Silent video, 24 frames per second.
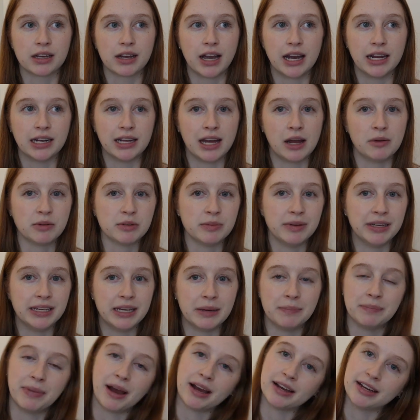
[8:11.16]
kind of helped me
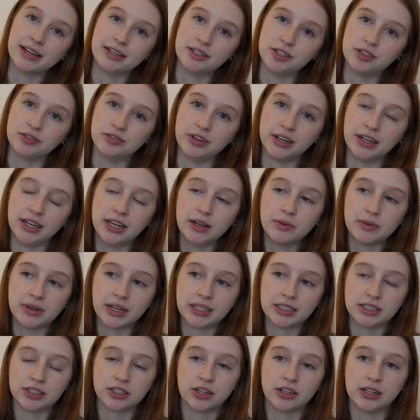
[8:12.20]
get back into reading when I
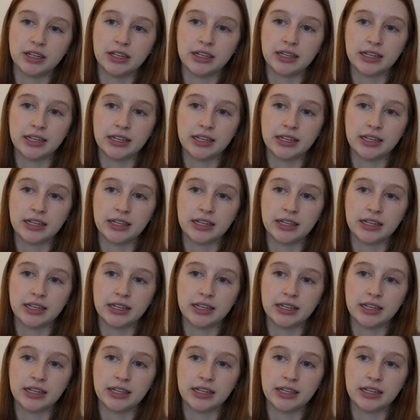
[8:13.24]
started